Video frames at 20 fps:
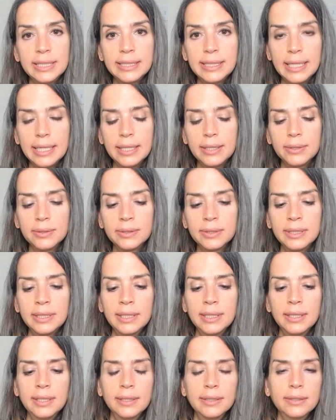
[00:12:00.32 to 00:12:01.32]
down,
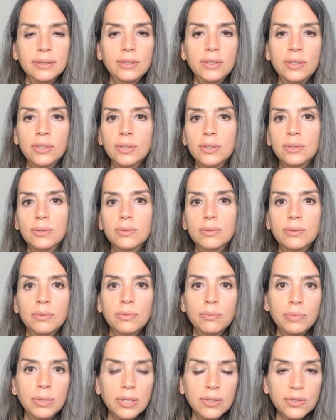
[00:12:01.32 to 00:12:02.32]

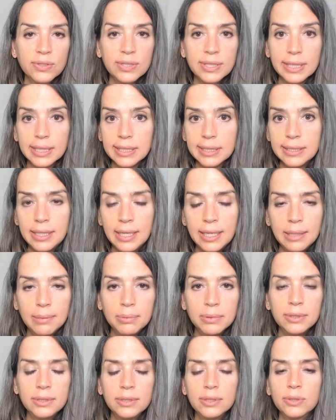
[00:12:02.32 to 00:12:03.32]
where there's like a
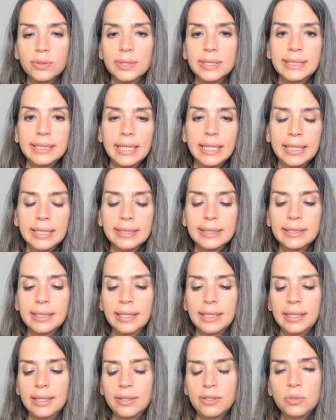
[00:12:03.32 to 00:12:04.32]
table or a desk
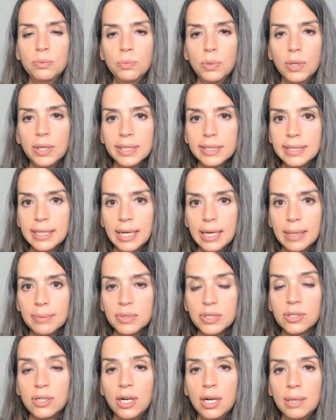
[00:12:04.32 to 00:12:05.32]
and you want to tap to
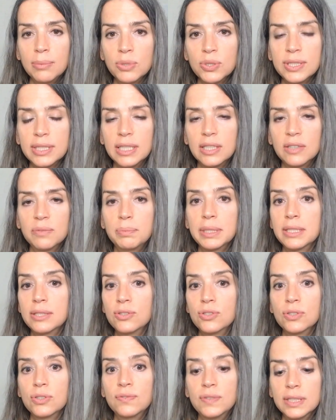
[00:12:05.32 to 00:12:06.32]
calm yourself because
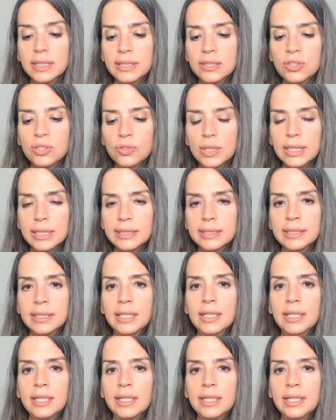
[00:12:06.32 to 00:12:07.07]
you're feeling stressed,